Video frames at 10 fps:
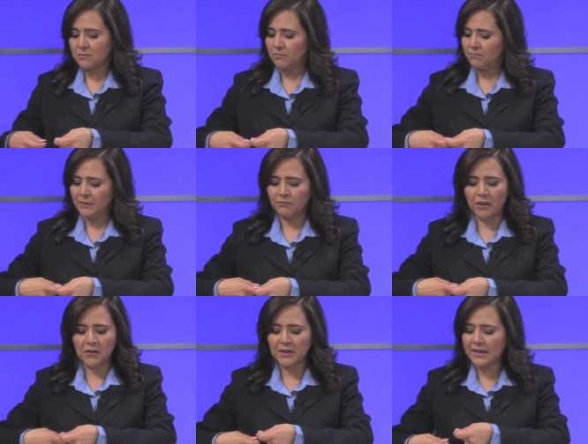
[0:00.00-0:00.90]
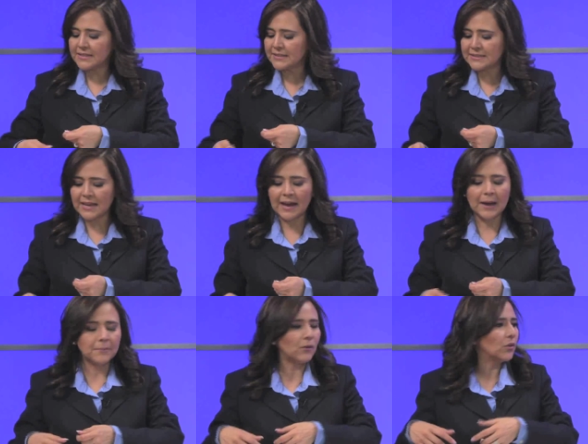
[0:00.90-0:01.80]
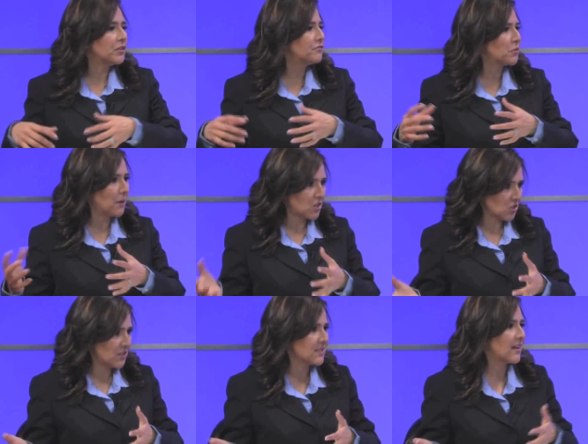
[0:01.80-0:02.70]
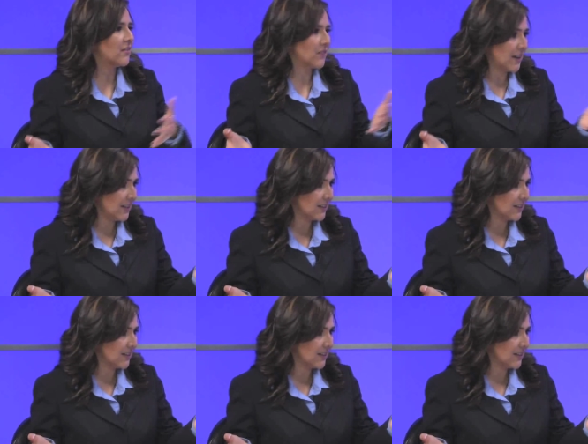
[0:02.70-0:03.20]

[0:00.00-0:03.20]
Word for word: very nicely tabbed, all the information is there, right?